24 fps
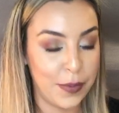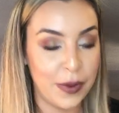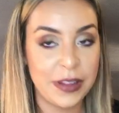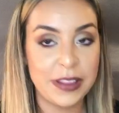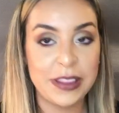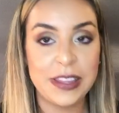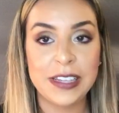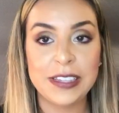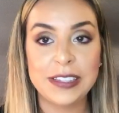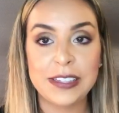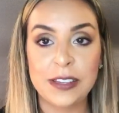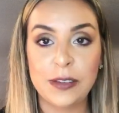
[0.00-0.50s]

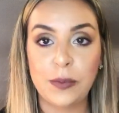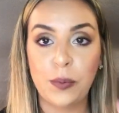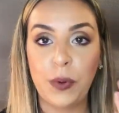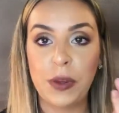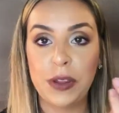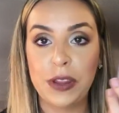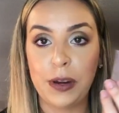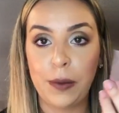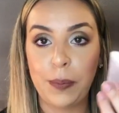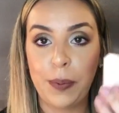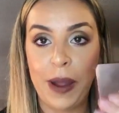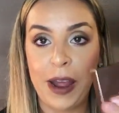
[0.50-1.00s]
This is
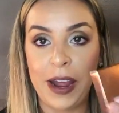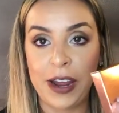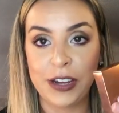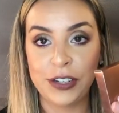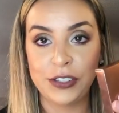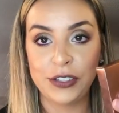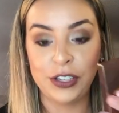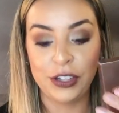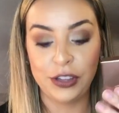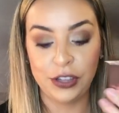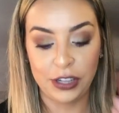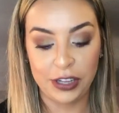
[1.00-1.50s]
what their
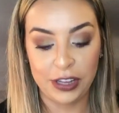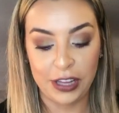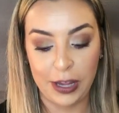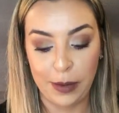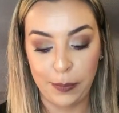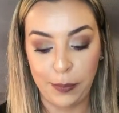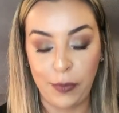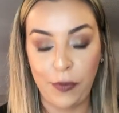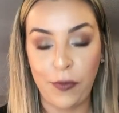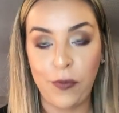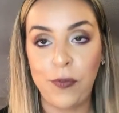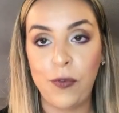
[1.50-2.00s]
packaging looked
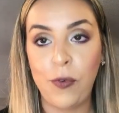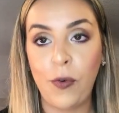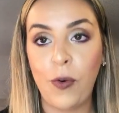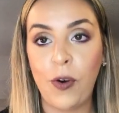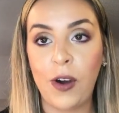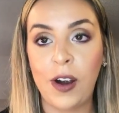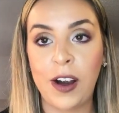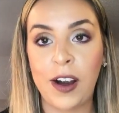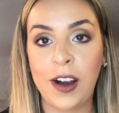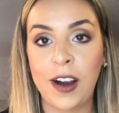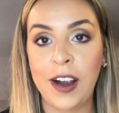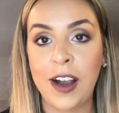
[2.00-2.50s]
like
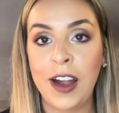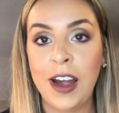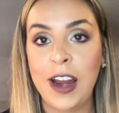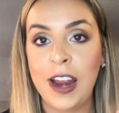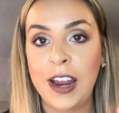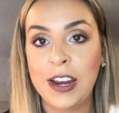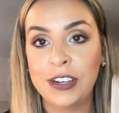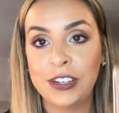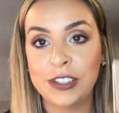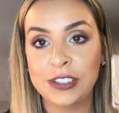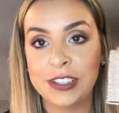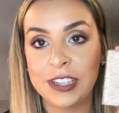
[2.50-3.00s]
before,
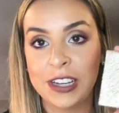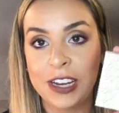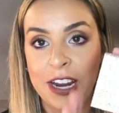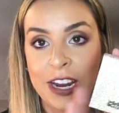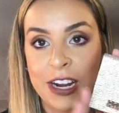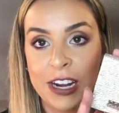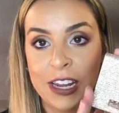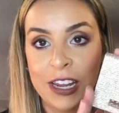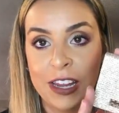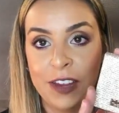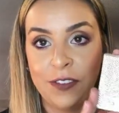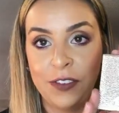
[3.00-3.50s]
just to
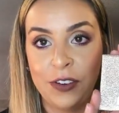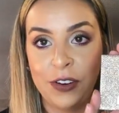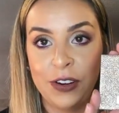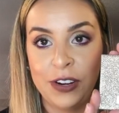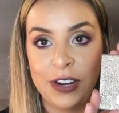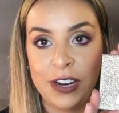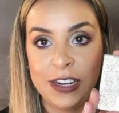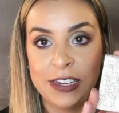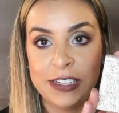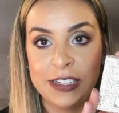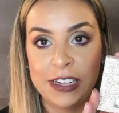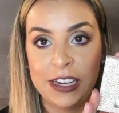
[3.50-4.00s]
kind of give you
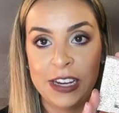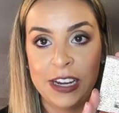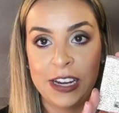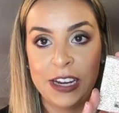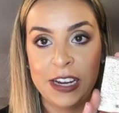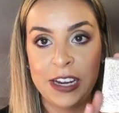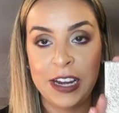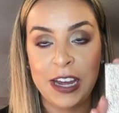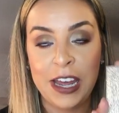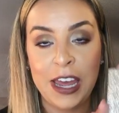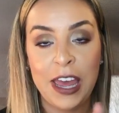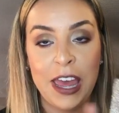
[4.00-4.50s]
an idea.